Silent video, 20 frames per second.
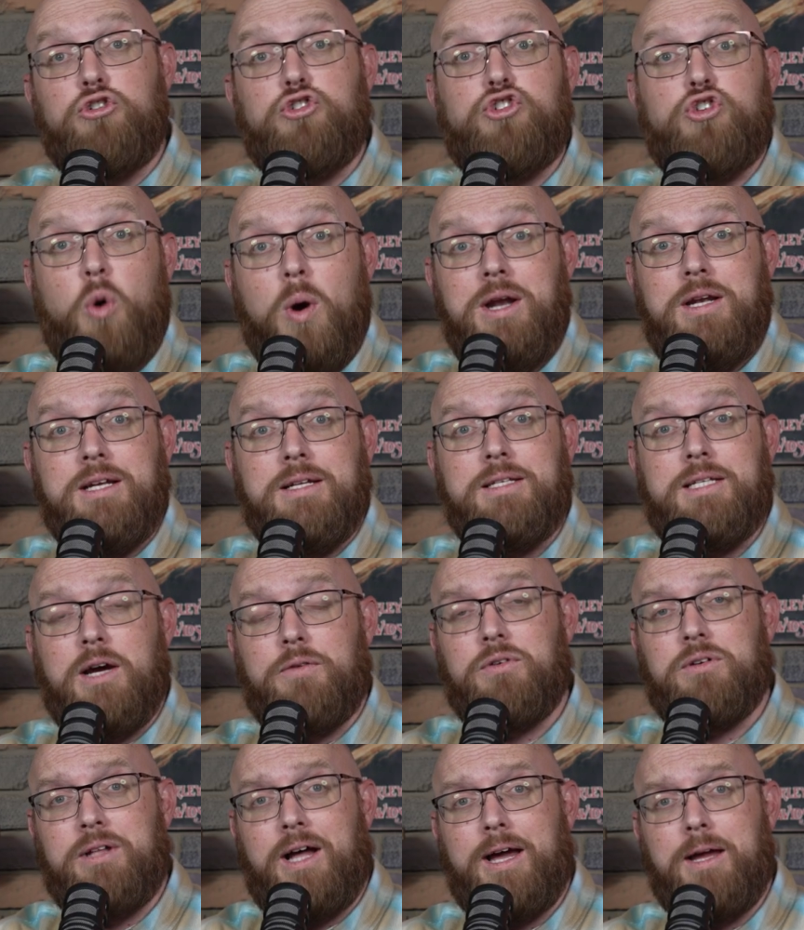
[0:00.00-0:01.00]
joint and
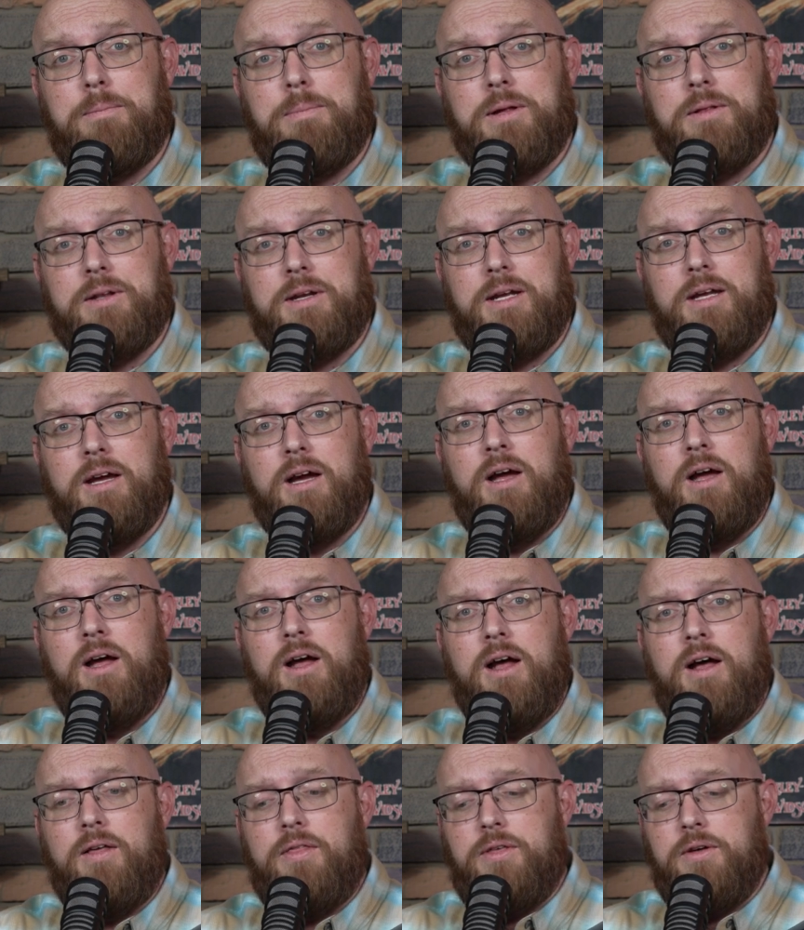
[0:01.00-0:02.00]
several liability,
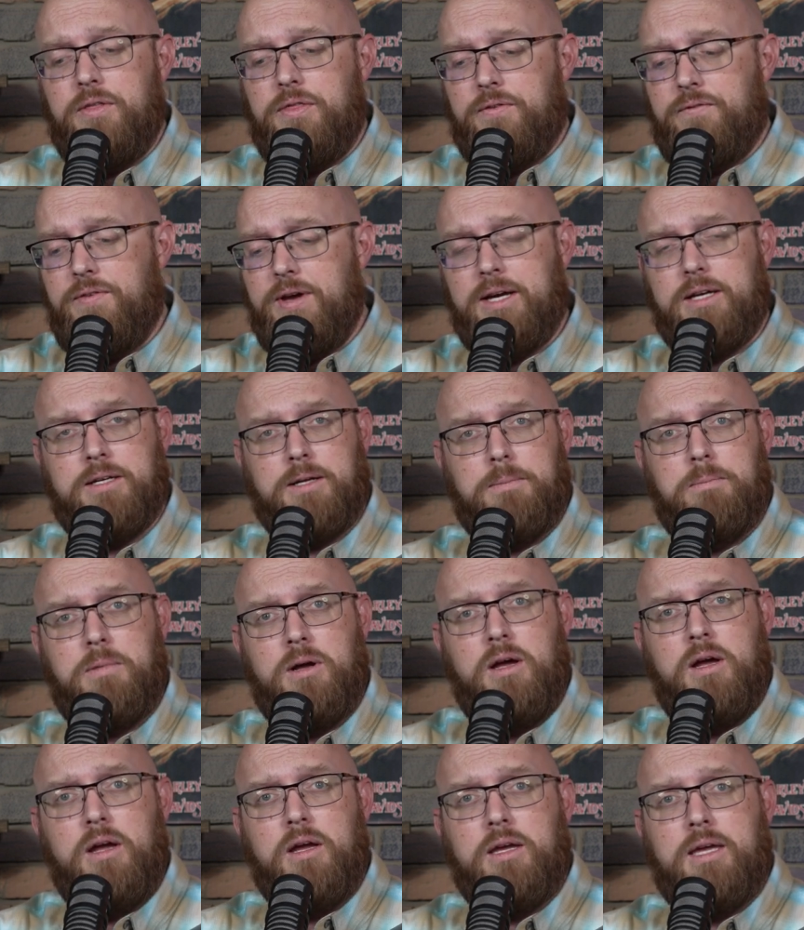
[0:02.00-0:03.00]
the victim
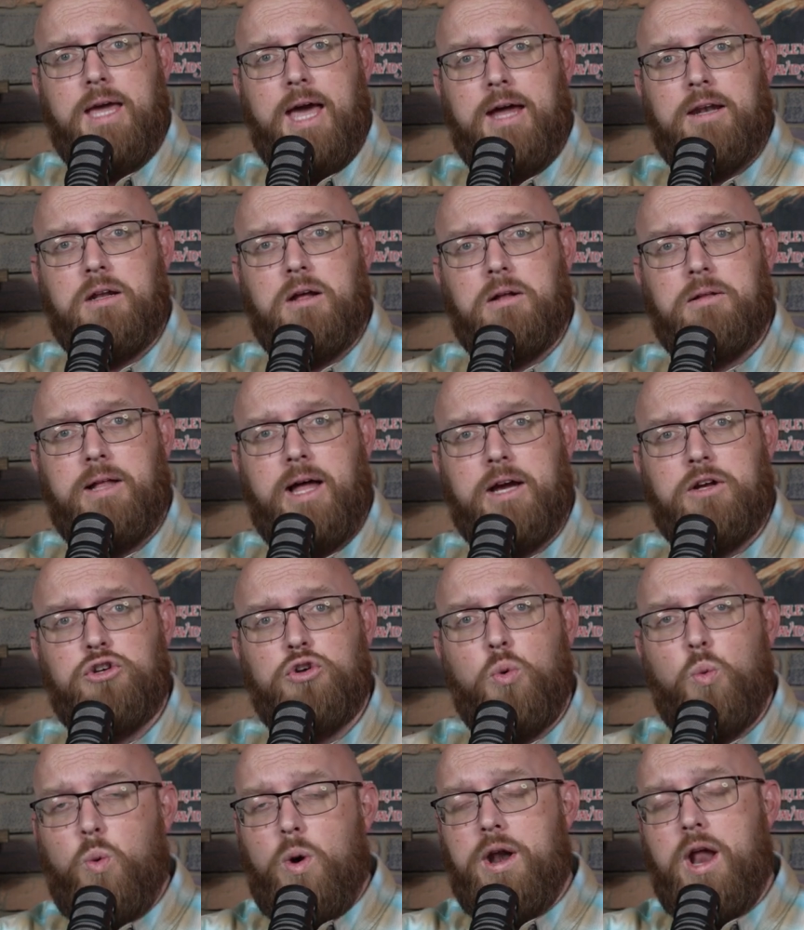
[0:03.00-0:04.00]
can collect
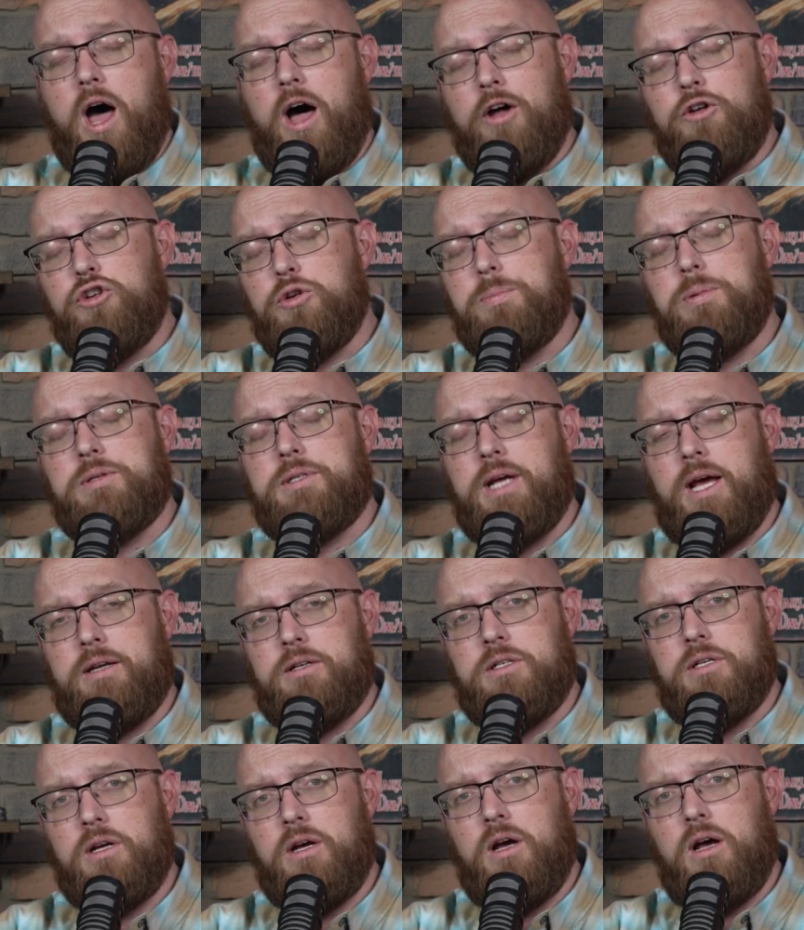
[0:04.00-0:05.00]

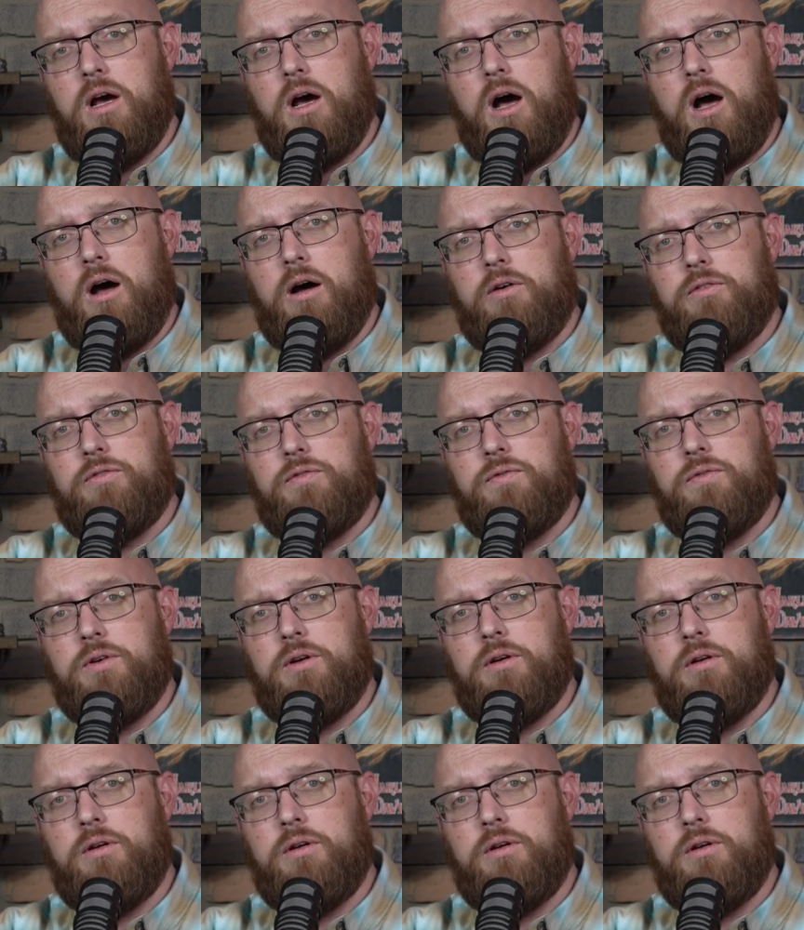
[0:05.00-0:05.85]
100% of